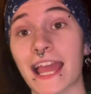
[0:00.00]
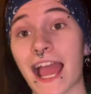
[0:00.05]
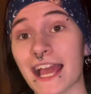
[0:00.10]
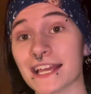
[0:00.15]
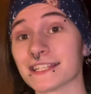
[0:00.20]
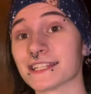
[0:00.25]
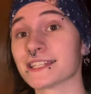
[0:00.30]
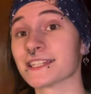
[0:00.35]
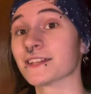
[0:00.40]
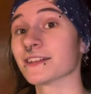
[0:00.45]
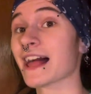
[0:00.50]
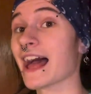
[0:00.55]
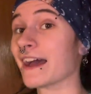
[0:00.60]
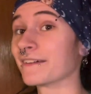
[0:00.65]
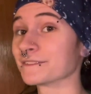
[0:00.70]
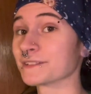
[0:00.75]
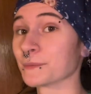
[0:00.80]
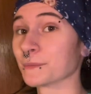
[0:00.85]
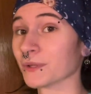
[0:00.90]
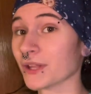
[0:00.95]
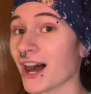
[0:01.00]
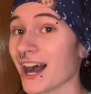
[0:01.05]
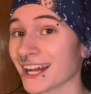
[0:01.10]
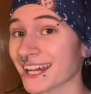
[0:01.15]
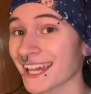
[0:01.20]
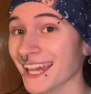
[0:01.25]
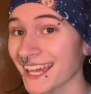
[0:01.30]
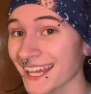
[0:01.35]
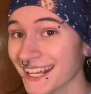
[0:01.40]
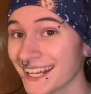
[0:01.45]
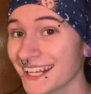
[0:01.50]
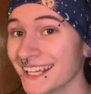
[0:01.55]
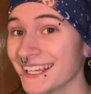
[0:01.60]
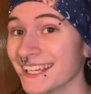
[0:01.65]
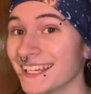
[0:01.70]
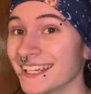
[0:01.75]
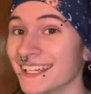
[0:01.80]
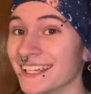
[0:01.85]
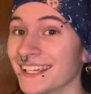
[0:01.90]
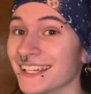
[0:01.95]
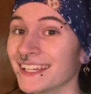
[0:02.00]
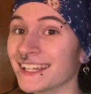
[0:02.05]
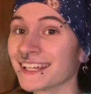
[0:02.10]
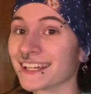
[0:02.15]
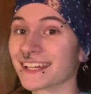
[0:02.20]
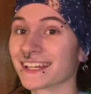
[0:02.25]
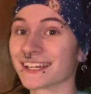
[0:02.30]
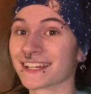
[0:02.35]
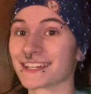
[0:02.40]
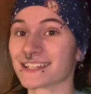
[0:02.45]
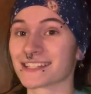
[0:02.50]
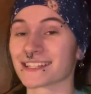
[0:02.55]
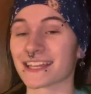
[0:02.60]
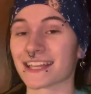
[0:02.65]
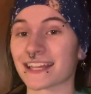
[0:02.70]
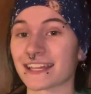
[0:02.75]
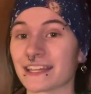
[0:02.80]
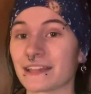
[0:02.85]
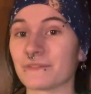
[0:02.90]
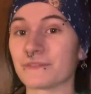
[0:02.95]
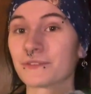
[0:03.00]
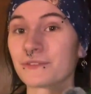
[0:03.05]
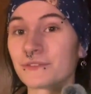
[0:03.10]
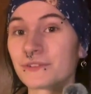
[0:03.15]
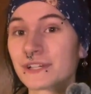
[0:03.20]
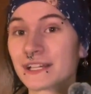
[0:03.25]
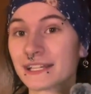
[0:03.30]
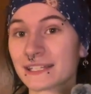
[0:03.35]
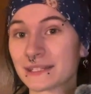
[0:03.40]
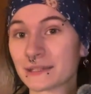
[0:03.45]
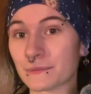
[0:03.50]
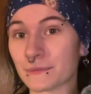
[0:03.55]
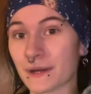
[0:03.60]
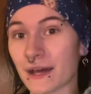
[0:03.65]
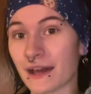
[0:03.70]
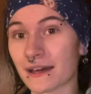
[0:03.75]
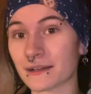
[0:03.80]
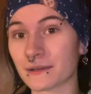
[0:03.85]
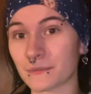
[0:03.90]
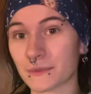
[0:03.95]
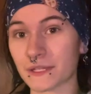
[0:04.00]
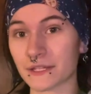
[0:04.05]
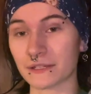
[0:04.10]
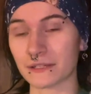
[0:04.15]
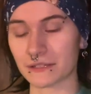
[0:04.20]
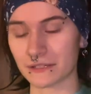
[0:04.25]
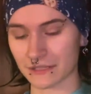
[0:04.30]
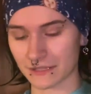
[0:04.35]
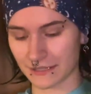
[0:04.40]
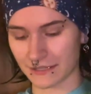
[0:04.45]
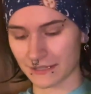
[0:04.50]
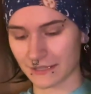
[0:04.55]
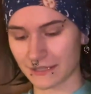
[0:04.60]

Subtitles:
I still have to block it. Because, like, if you look at the bottom here,